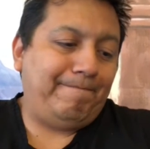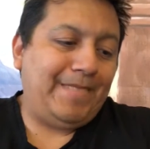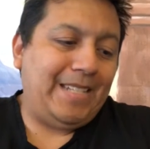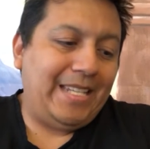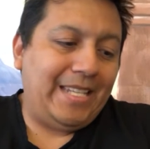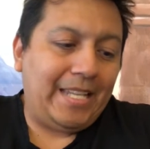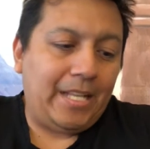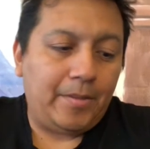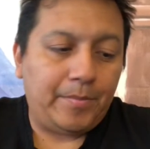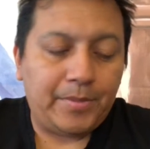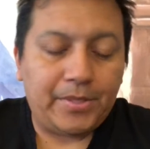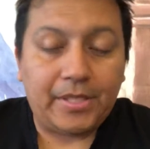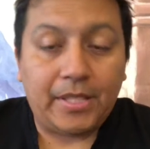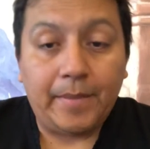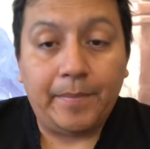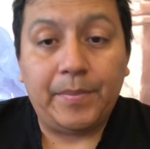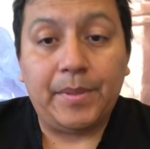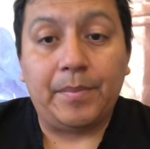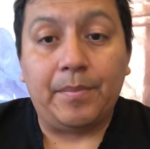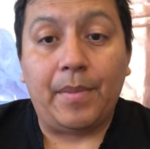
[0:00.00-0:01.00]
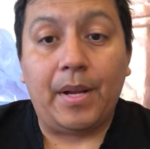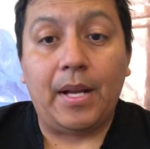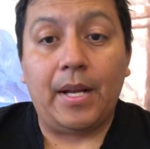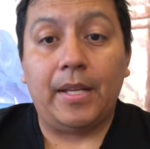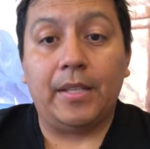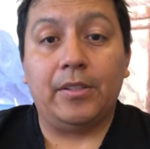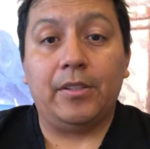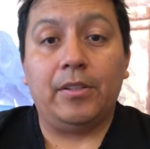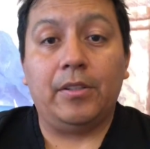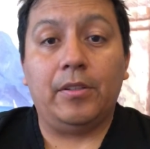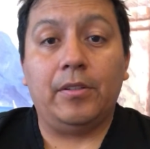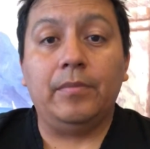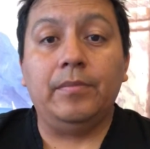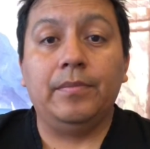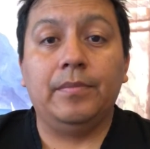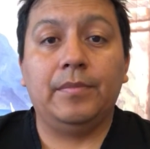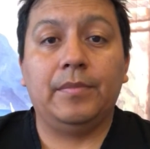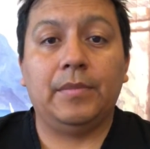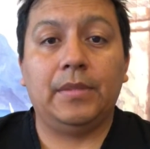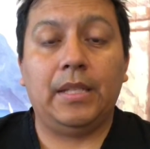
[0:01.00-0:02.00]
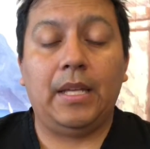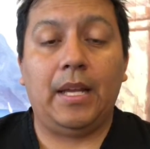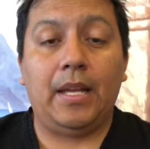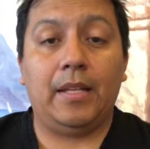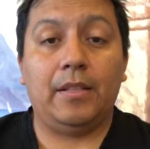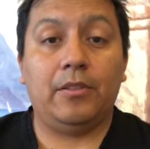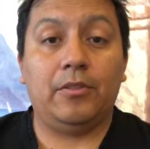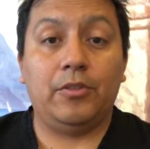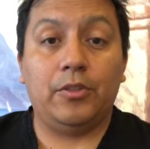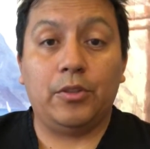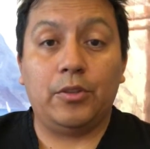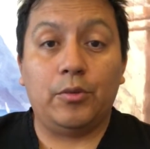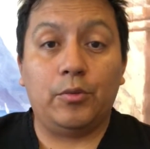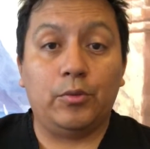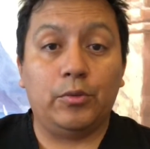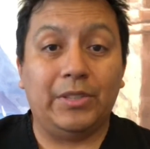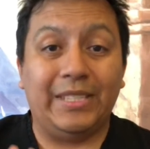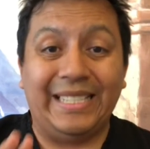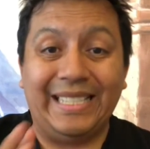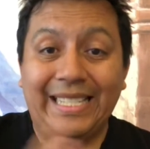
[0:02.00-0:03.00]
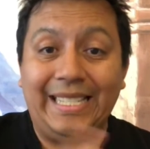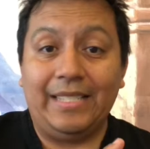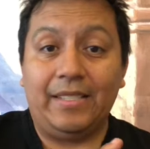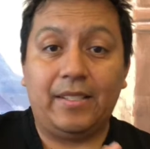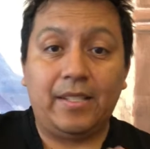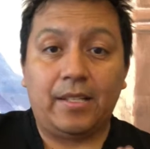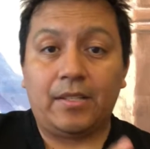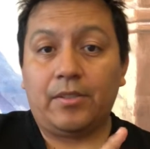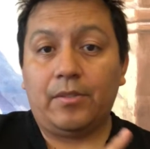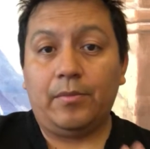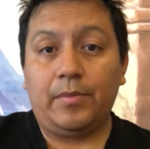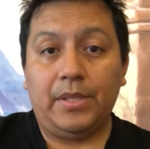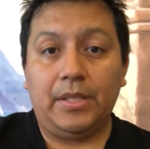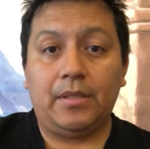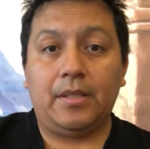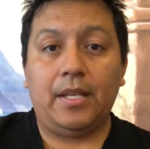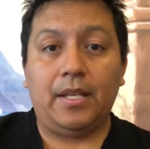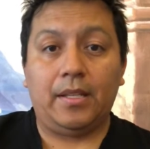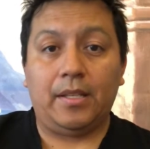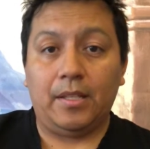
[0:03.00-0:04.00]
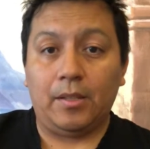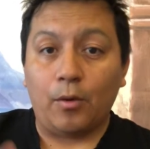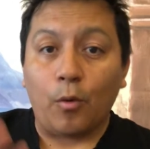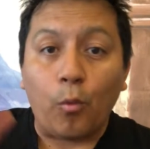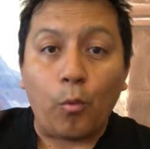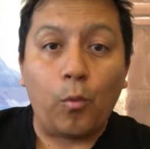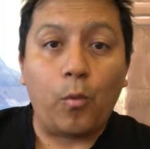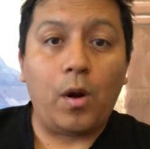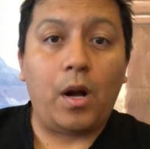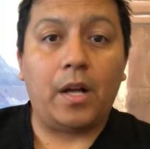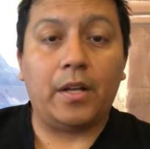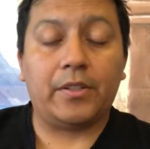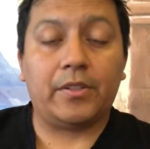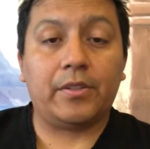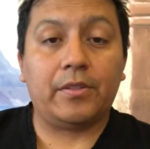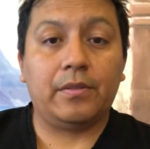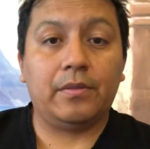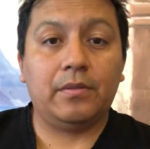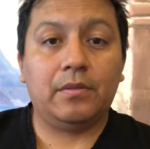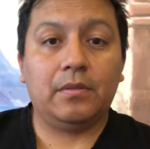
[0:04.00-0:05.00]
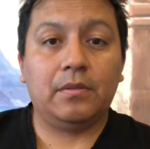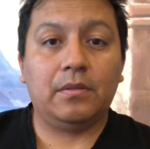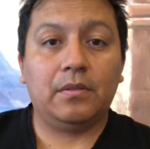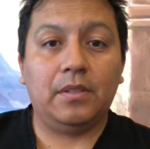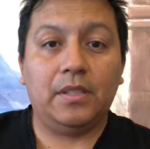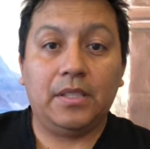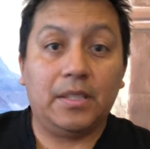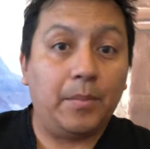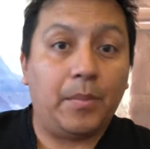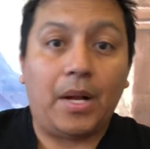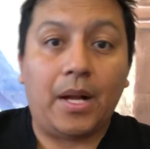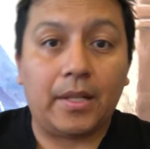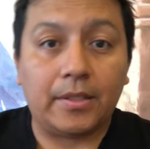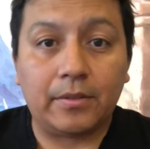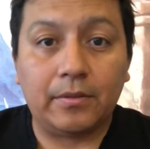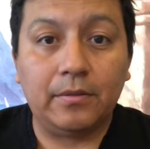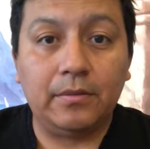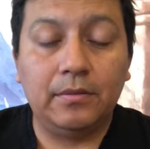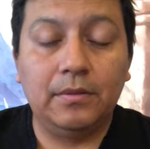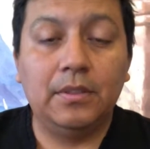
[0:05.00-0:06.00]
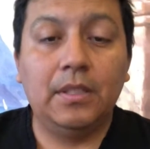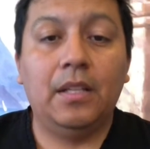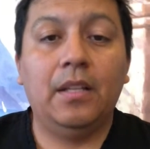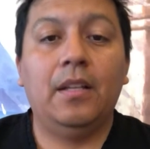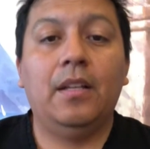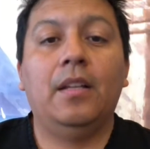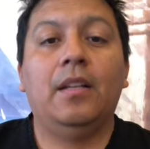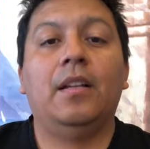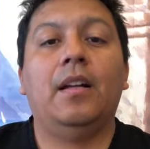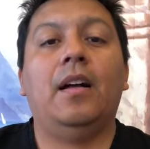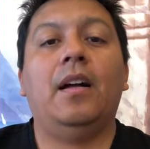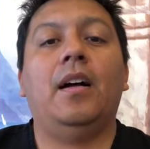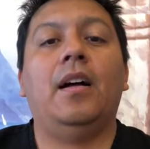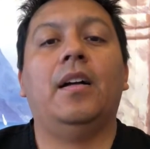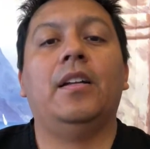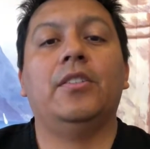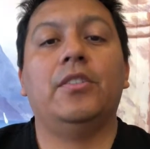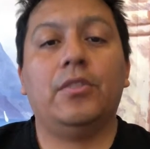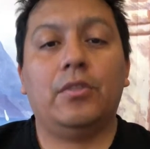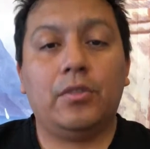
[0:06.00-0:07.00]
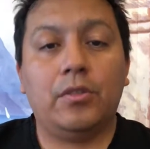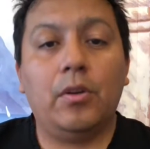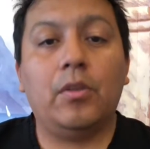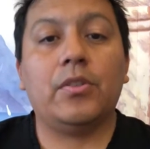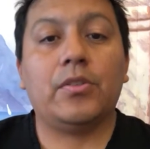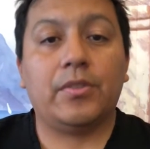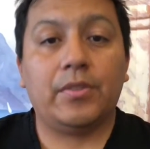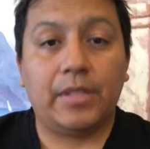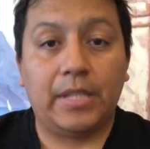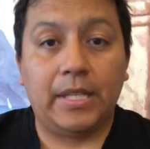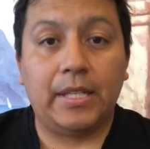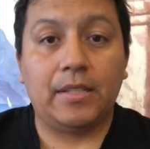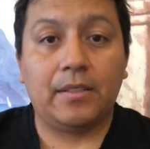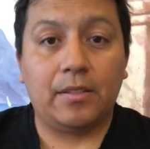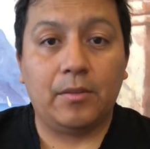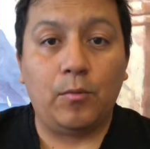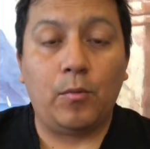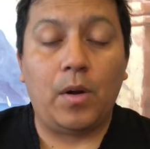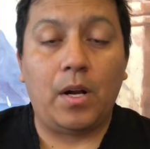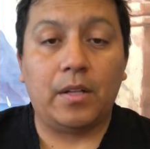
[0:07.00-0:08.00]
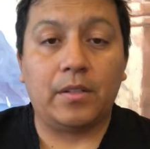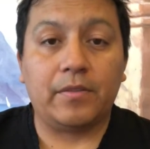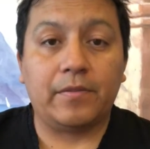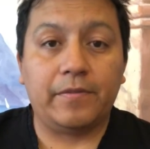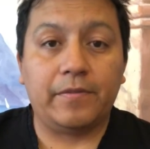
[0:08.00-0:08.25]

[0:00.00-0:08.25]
It helps keep in mind though that you don't need just to be taking water in a bottle. You could also get water